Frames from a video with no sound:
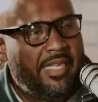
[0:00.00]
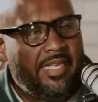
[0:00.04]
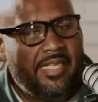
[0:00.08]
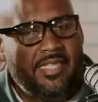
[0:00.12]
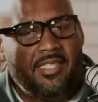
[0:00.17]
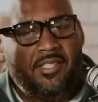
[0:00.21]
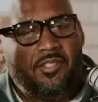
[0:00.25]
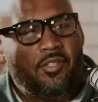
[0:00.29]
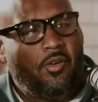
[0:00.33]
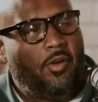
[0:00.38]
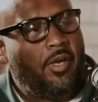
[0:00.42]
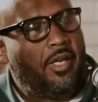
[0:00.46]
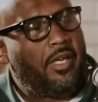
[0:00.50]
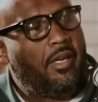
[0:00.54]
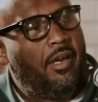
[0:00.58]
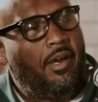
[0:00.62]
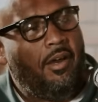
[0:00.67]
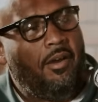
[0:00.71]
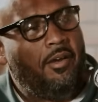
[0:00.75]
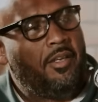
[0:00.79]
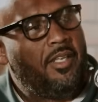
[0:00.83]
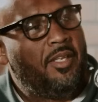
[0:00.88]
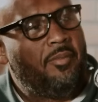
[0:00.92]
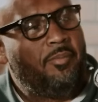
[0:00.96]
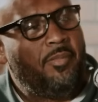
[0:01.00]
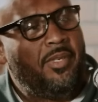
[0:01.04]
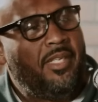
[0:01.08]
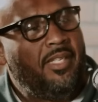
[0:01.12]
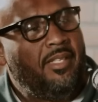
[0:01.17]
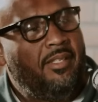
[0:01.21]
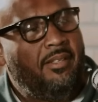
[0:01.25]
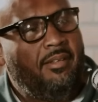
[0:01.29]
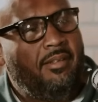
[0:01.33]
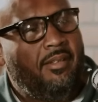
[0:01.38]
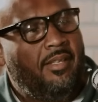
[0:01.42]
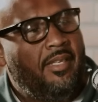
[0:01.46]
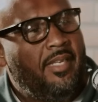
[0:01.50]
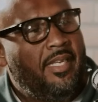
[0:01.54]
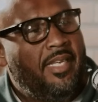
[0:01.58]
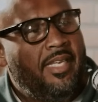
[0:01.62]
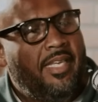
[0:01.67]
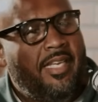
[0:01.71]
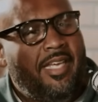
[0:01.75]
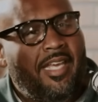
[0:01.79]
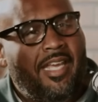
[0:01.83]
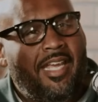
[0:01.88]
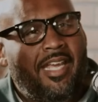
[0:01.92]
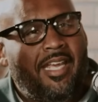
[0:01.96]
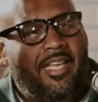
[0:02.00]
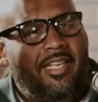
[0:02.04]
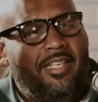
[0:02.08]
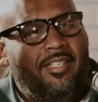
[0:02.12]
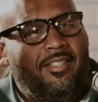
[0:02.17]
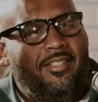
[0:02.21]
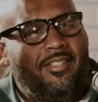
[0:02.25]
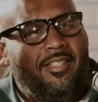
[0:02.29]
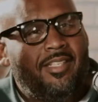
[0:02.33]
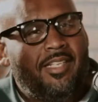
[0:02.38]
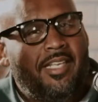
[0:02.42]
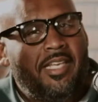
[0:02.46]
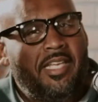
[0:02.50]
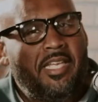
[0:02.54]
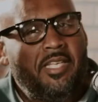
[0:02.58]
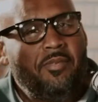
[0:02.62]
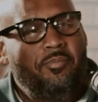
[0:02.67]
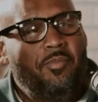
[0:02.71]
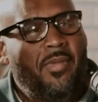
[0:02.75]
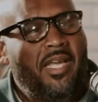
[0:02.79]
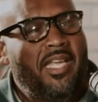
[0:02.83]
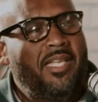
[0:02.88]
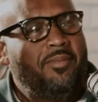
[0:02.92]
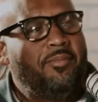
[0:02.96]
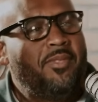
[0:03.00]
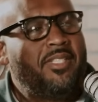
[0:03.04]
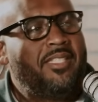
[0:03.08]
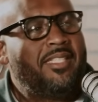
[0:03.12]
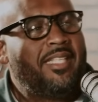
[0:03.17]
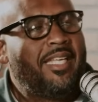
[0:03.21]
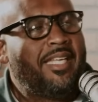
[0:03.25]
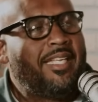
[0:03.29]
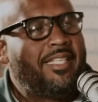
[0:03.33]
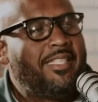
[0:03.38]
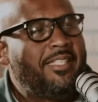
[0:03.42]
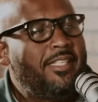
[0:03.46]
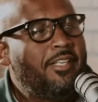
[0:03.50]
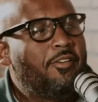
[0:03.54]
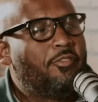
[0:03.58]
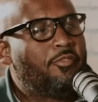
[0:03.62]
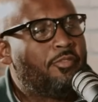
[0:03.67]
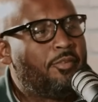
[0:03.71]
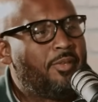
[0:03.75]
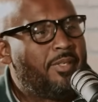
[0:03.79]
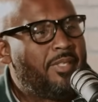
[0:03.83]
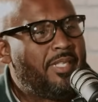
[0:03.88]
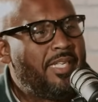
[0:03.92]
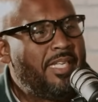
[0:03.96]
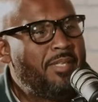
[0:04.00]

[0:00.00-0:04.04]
He started calling me, and he made me think different.